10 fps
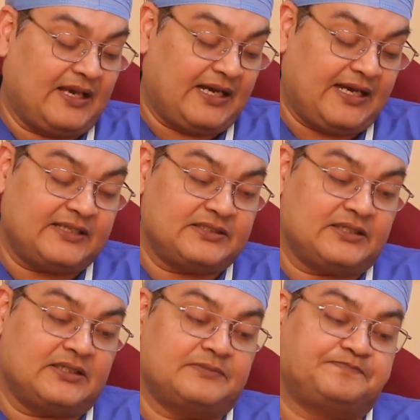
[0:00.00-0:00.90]
And
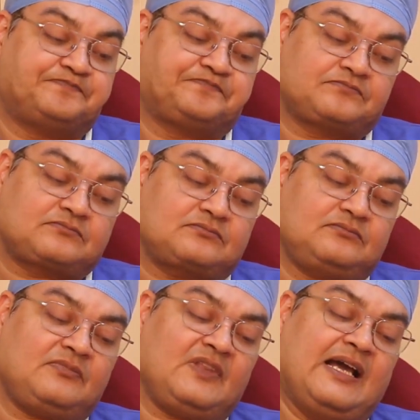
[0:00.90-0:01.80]

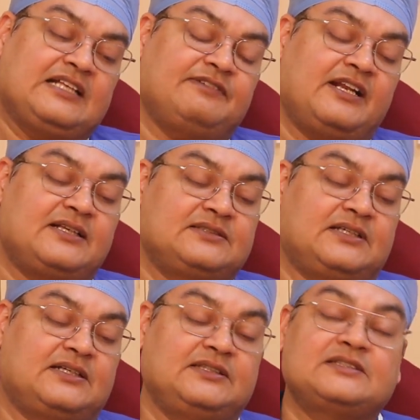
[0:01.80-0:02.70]
as far as
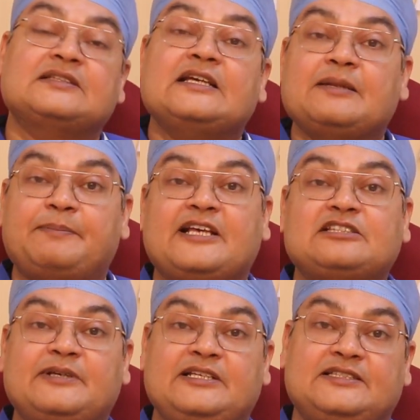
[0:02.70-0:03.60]
this knee
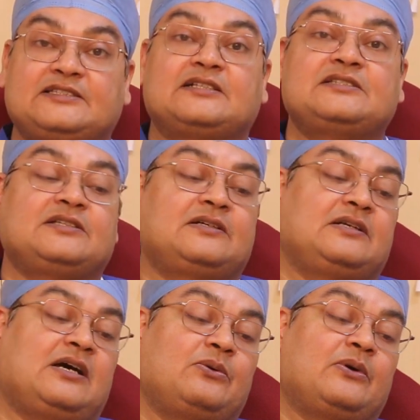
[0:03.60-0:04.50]
replacement is
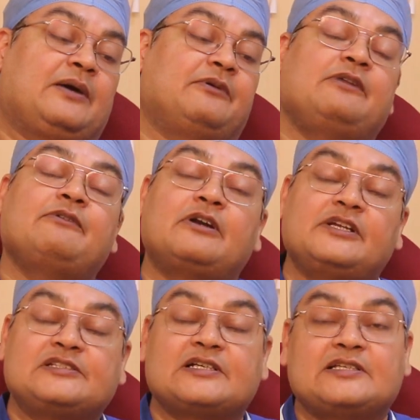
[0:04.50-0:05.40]
concerned, now when we are
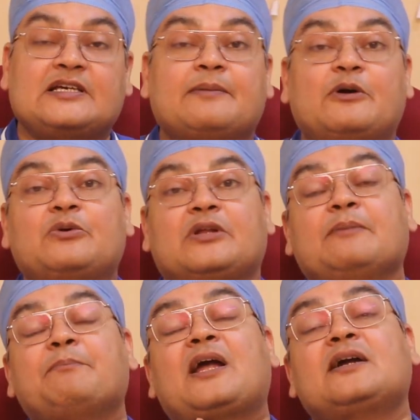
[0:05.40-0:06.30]
discussing about
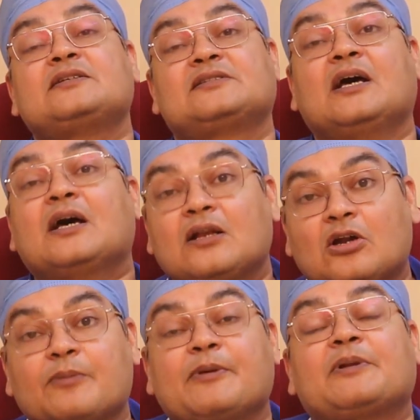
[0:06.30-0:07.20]
implants, a
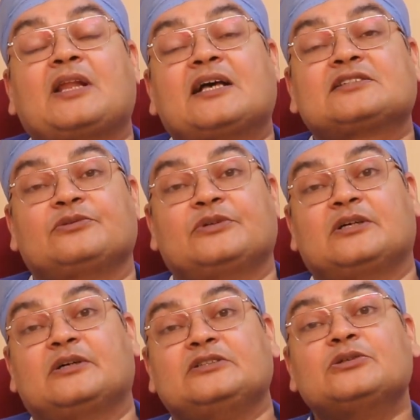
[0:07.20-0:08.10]
lot of people ask,
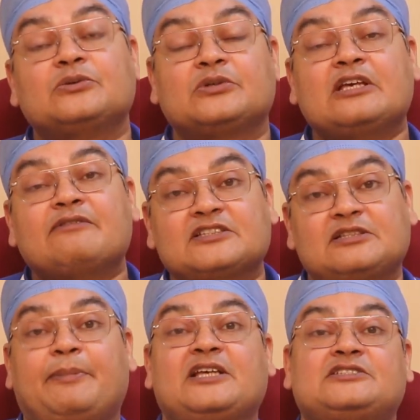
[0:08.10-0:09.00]
you give us
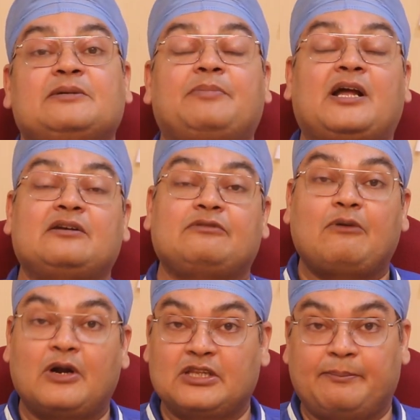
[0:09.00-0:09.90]
the best implant,
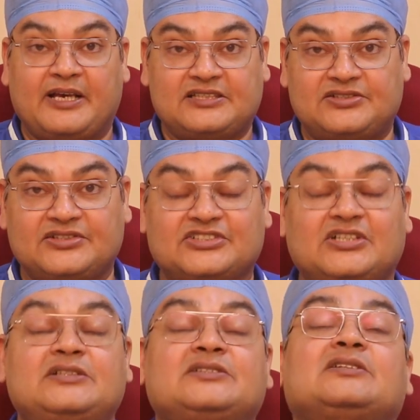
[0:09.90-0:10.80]
we want the best
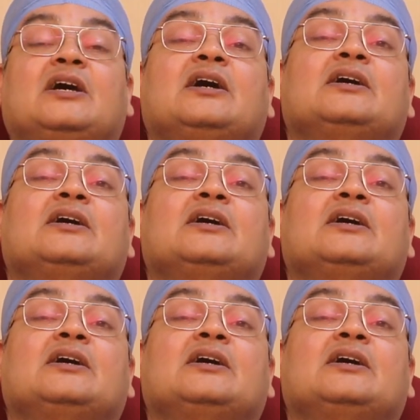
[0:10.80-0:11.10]
results.